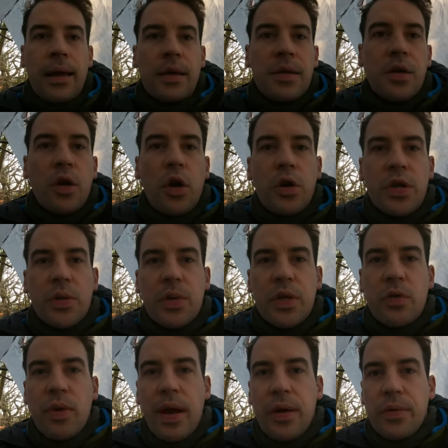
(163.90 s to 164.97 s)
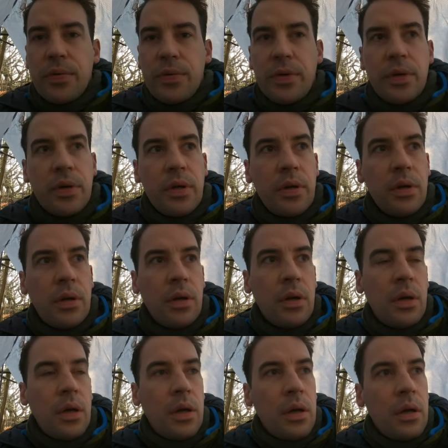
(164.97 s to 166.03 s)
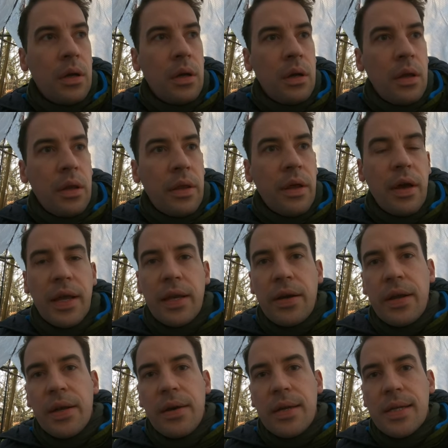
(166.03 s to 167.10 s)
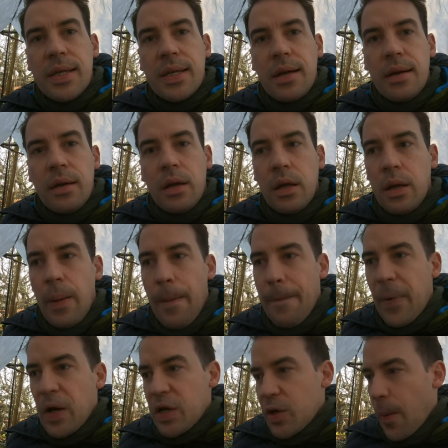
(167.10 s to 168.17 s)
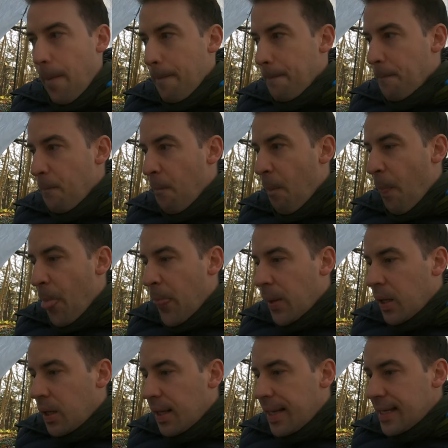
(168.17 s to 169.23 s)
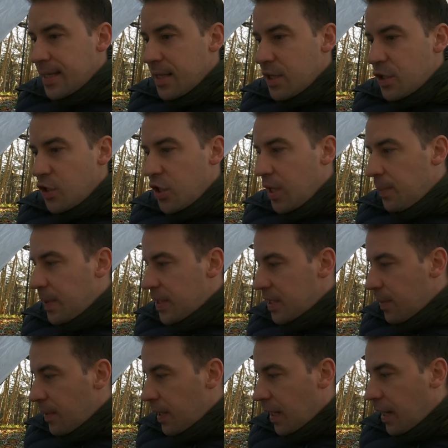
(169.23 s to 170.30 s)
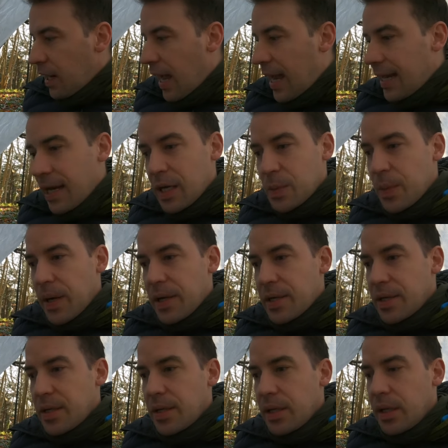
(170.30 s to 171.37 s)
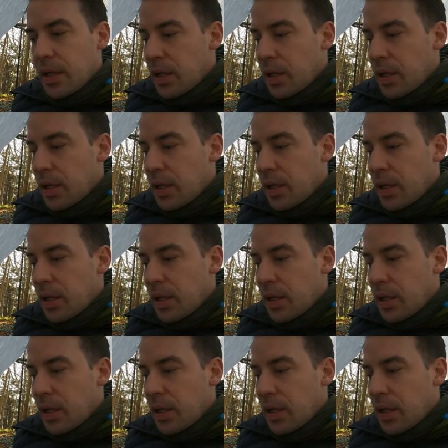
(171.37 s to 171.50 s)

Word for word: So cost was around thirty-nine ninety-nine, which isn't as cheap as some of the kind of AliExpress